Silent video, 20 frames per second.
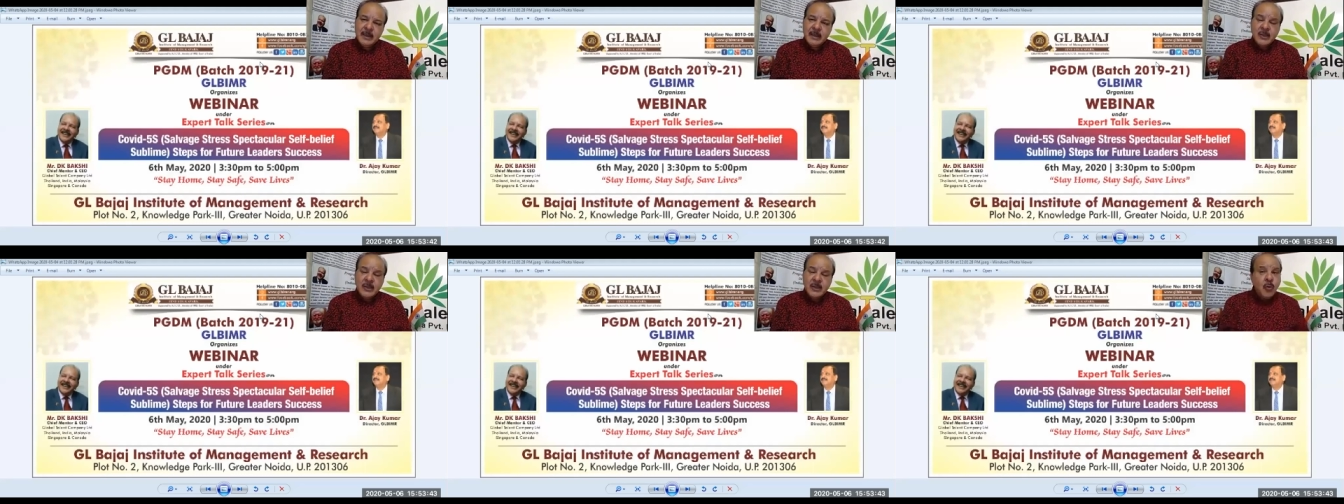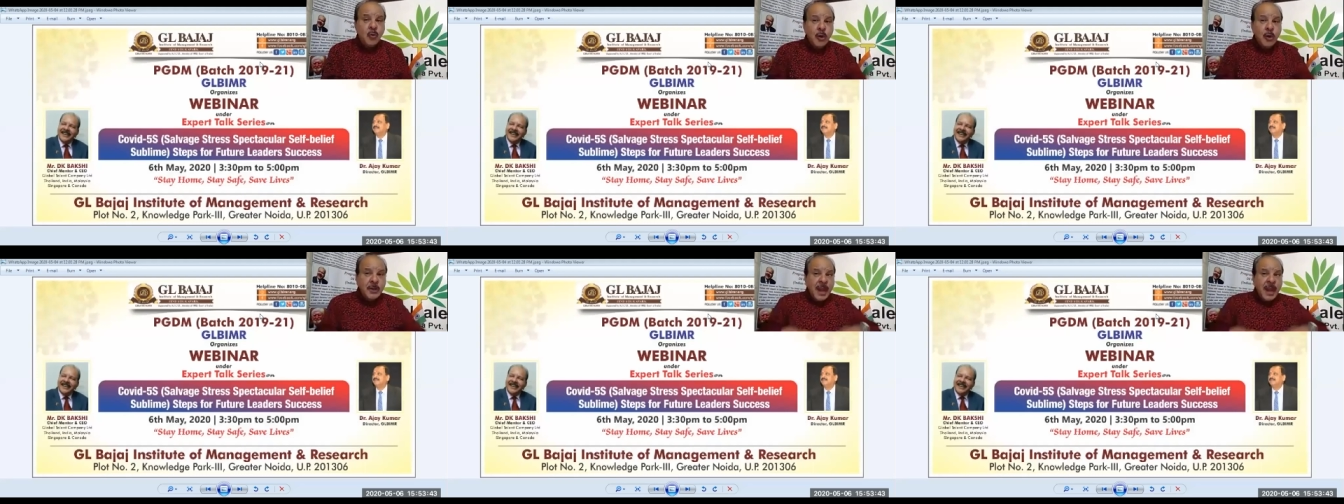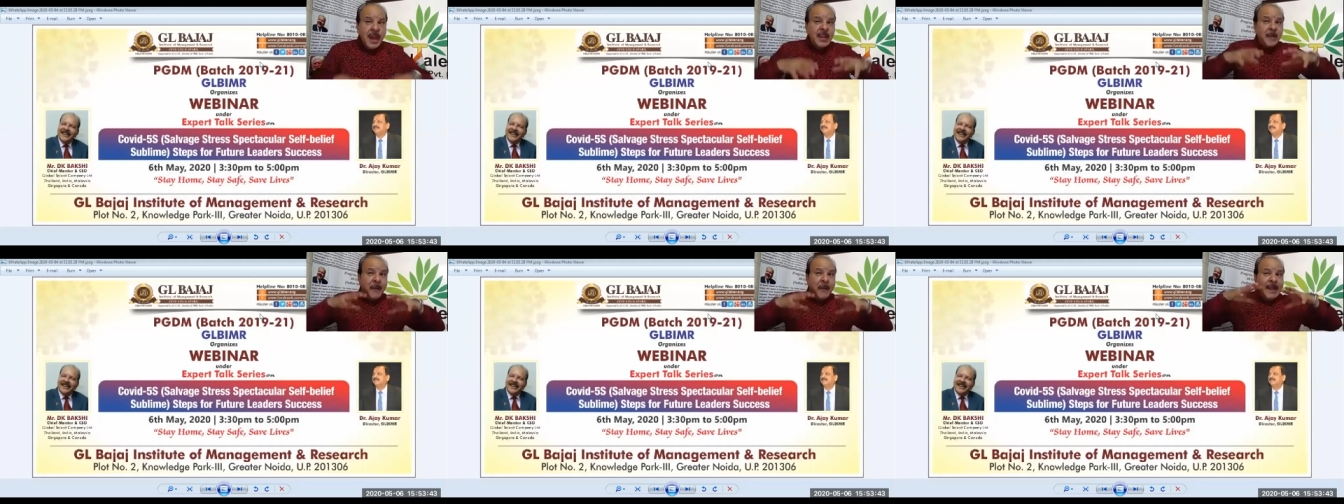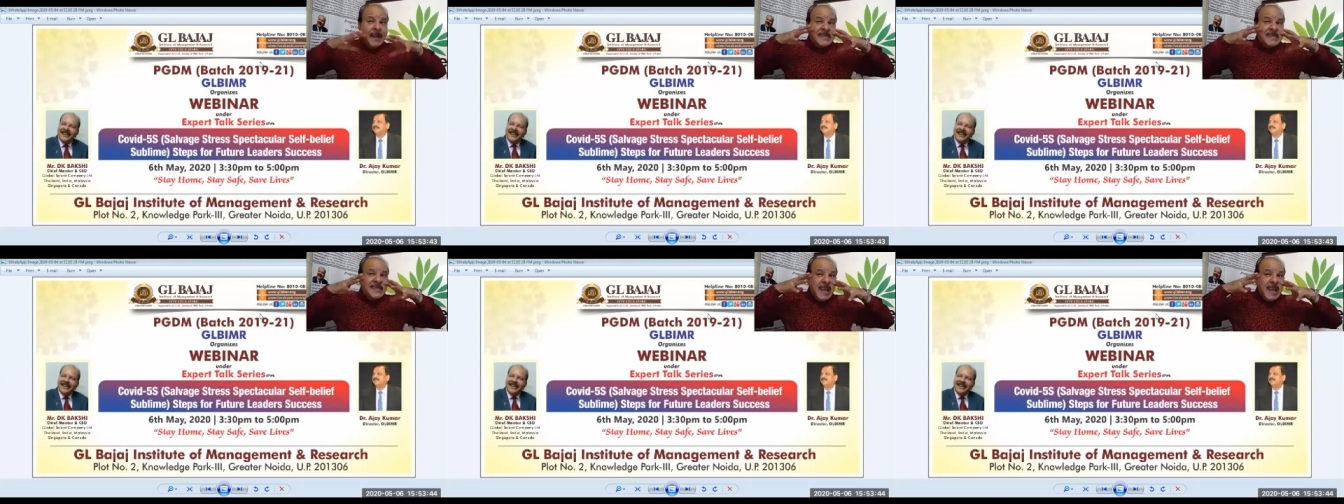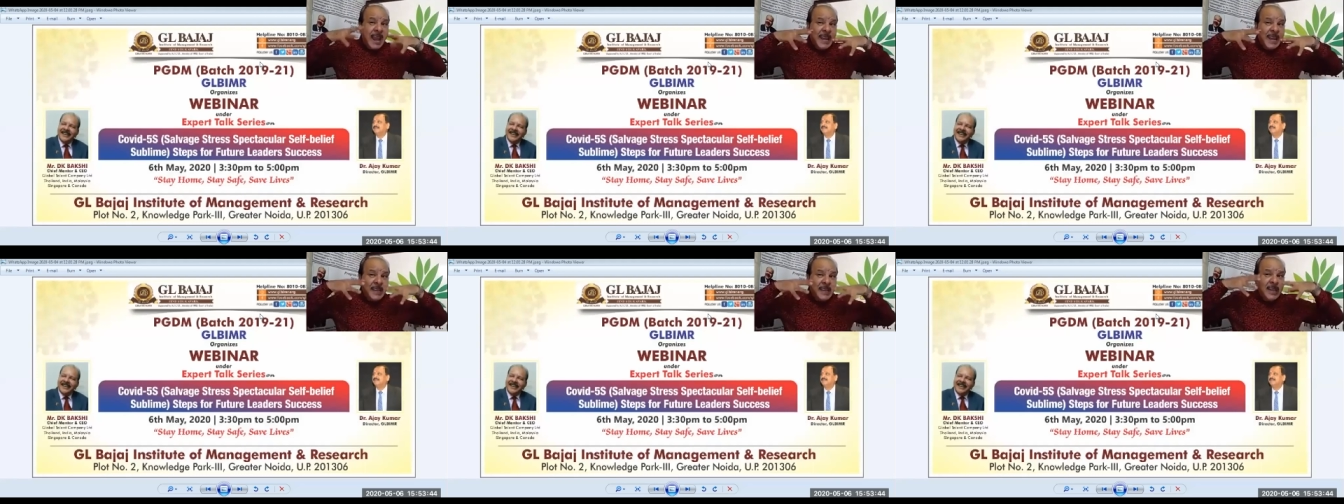So what kind of
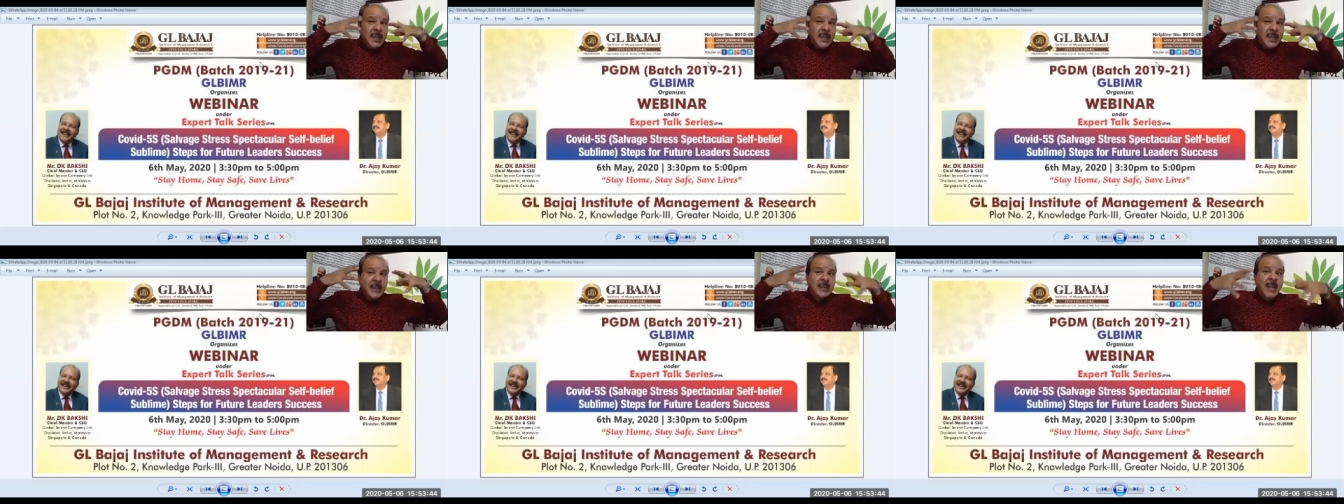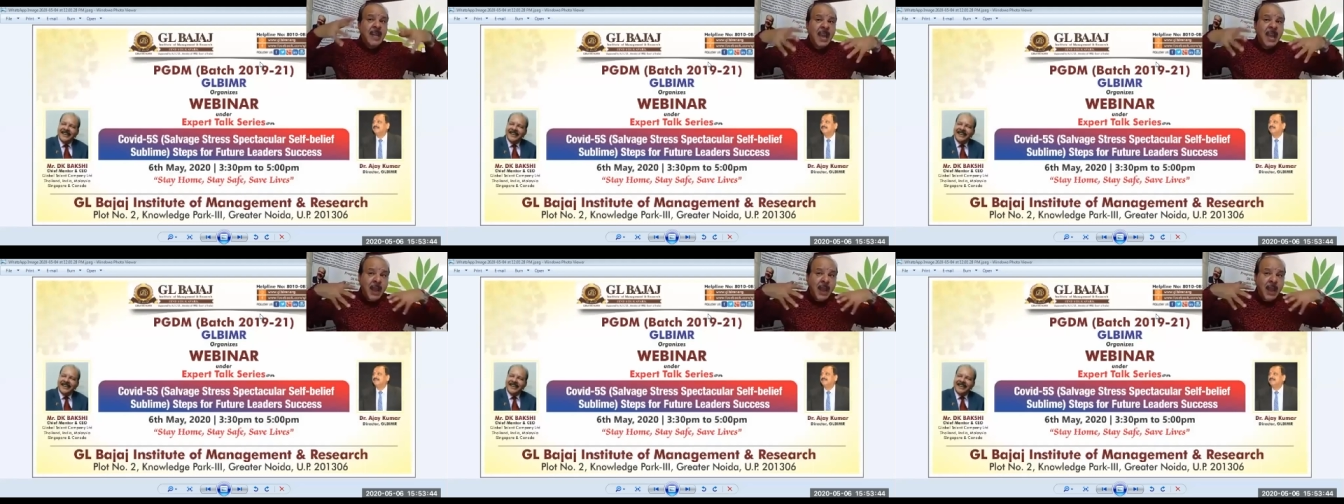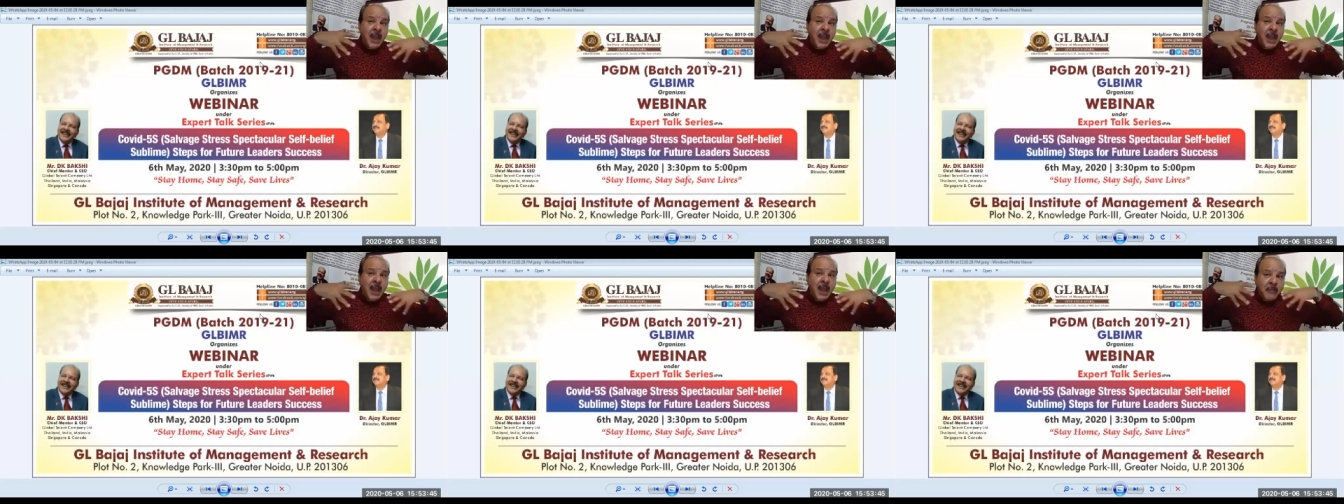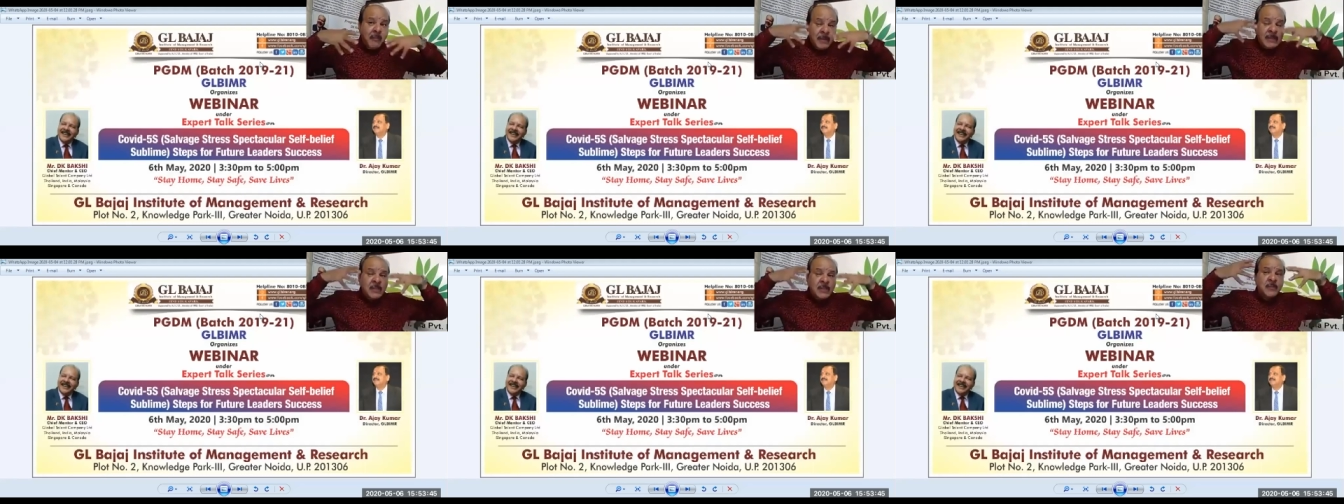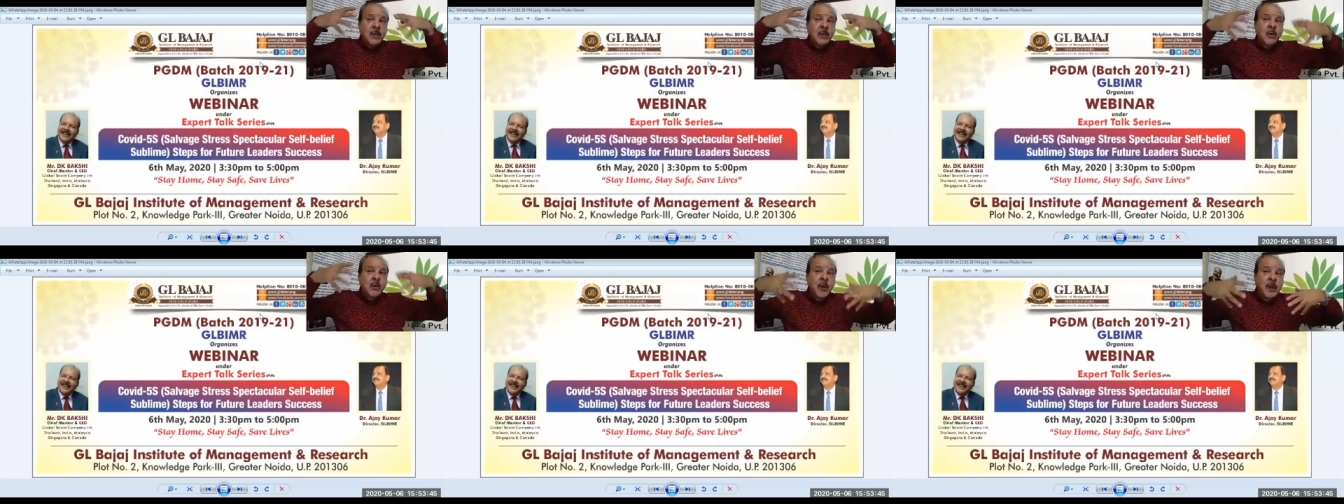anxiety they must be
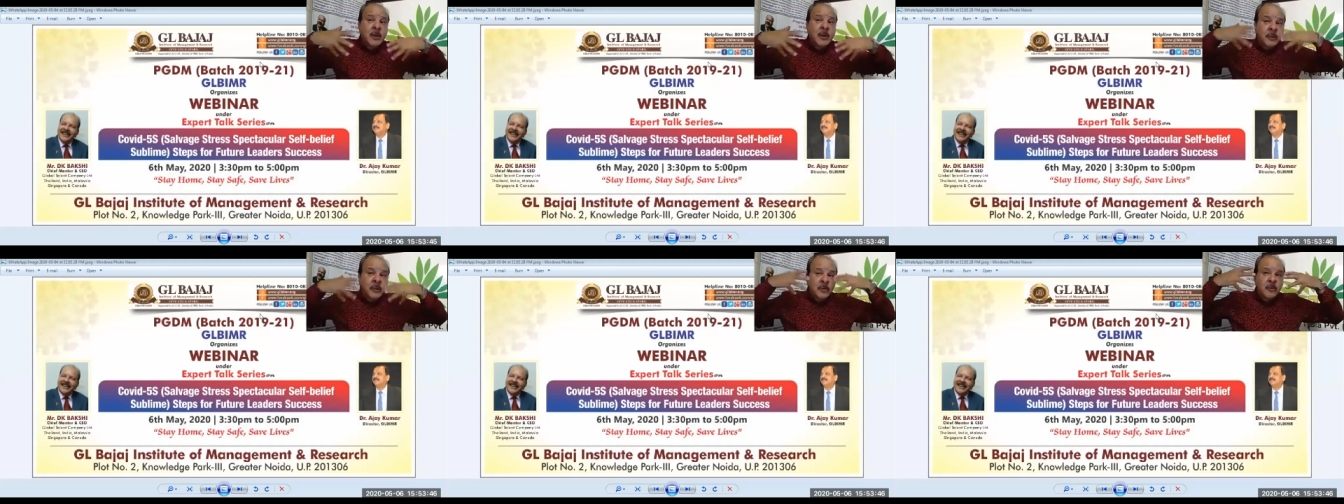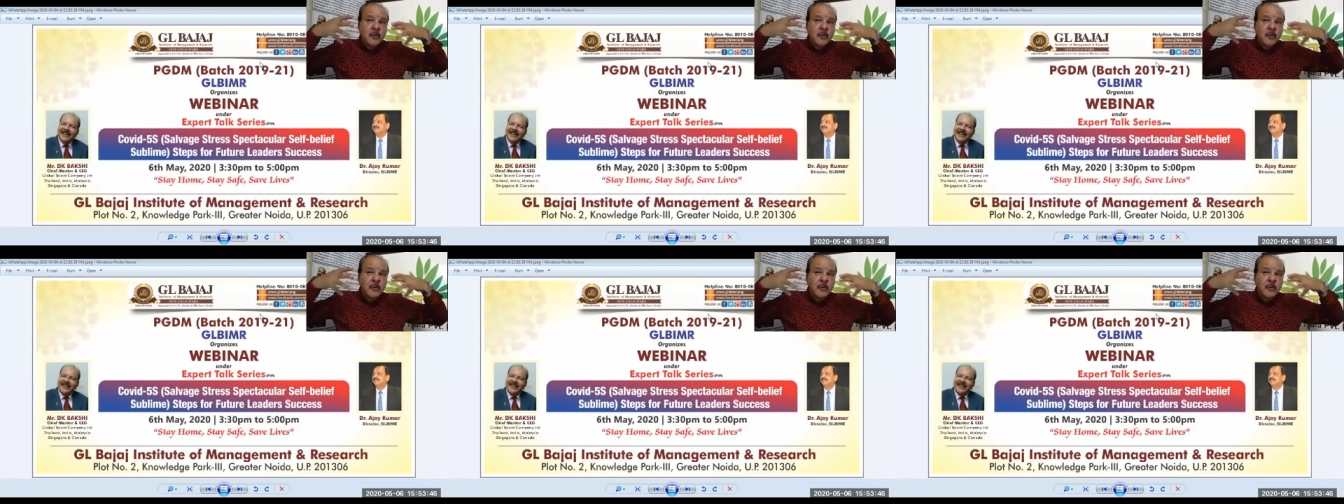going through?